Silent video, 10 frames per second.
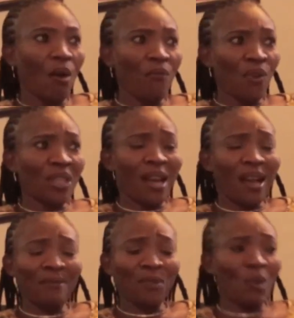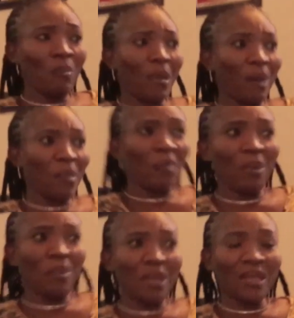Of course, I have to come back. My
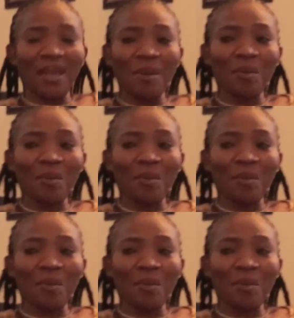baby is in